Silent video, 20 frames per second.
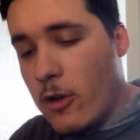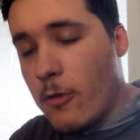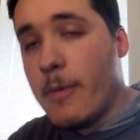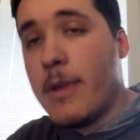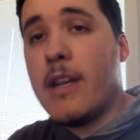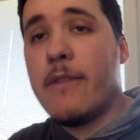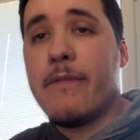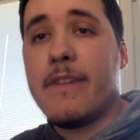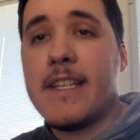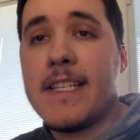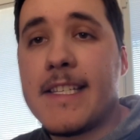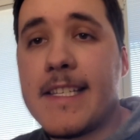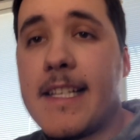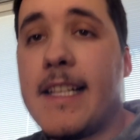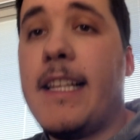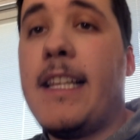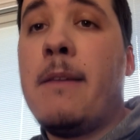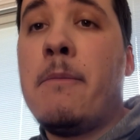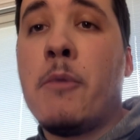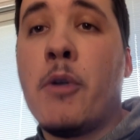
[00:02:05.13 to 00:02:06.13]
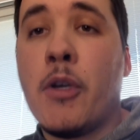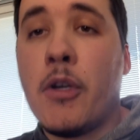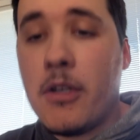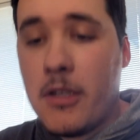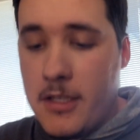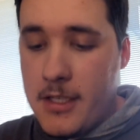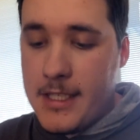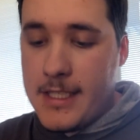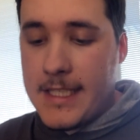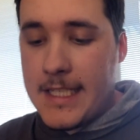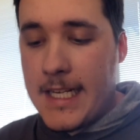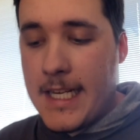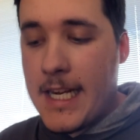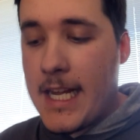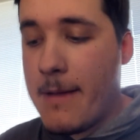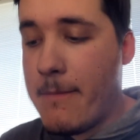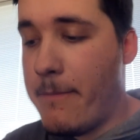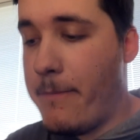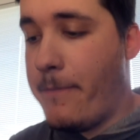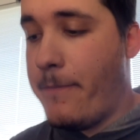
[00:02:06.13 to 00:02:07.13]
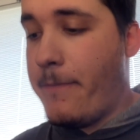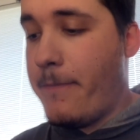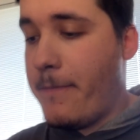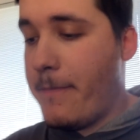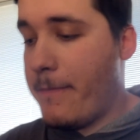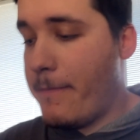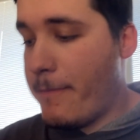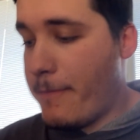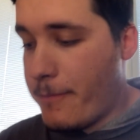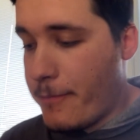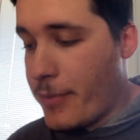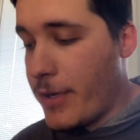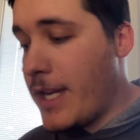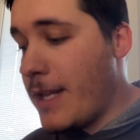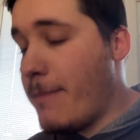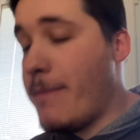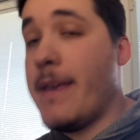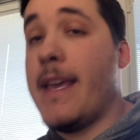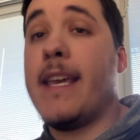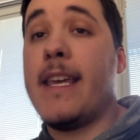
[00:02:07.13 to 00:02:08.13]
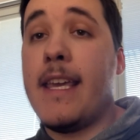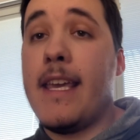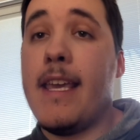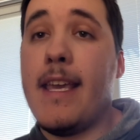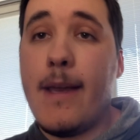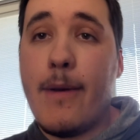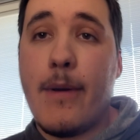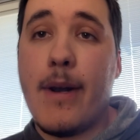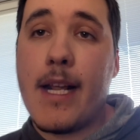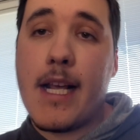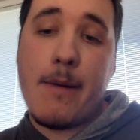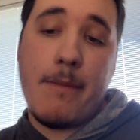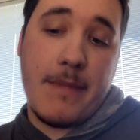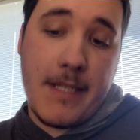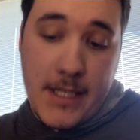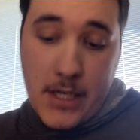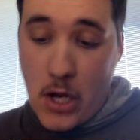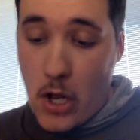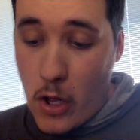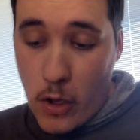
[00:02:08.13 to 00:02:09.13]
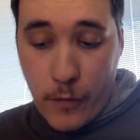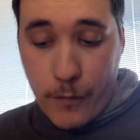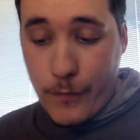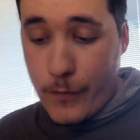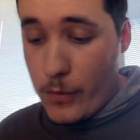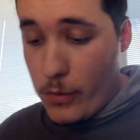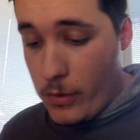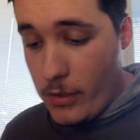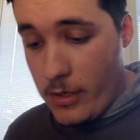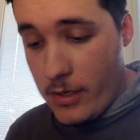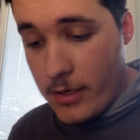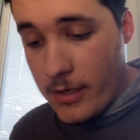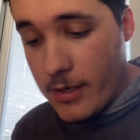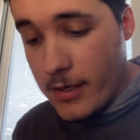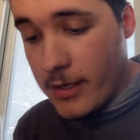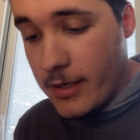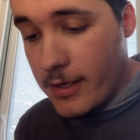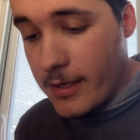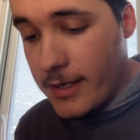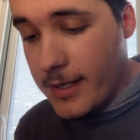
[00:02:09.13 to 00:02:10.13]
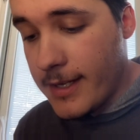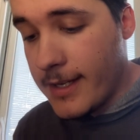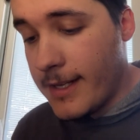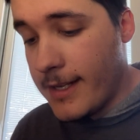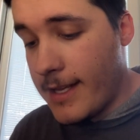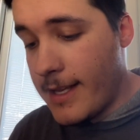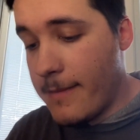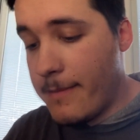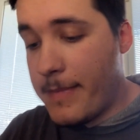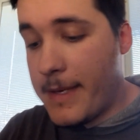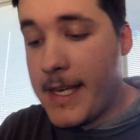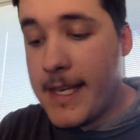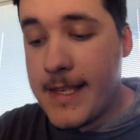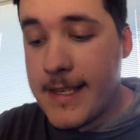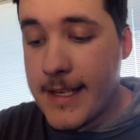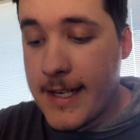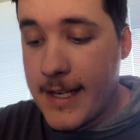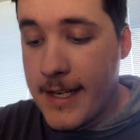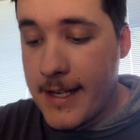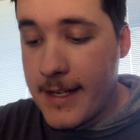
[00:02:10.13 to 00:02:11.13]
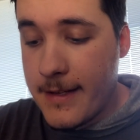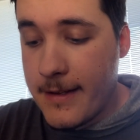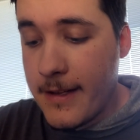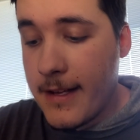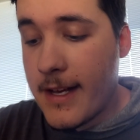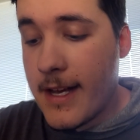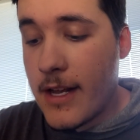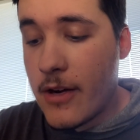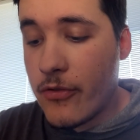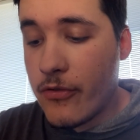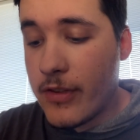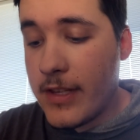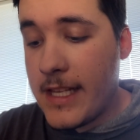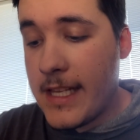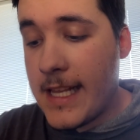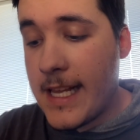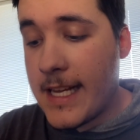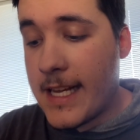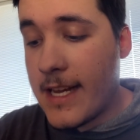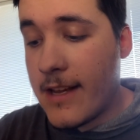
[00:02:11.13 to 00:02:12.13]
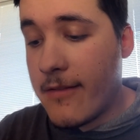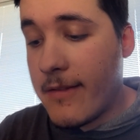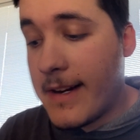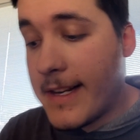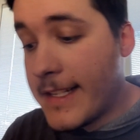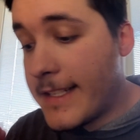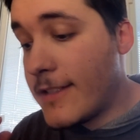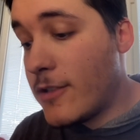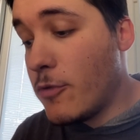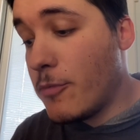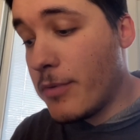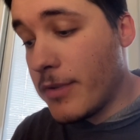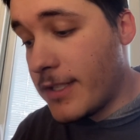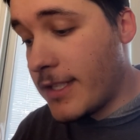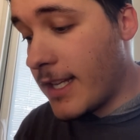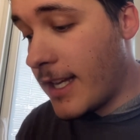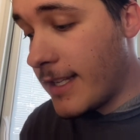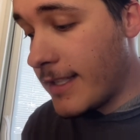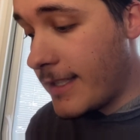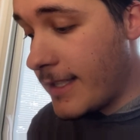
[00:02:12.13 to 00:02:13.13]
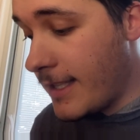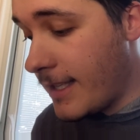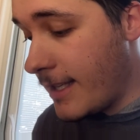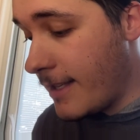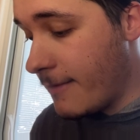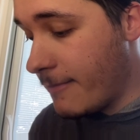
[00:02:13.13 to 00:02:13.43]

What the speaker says: a bit of a disclaimer is that I'm pretty picky when it comes to all food. And pizza, I don't really like it when it's super saucy.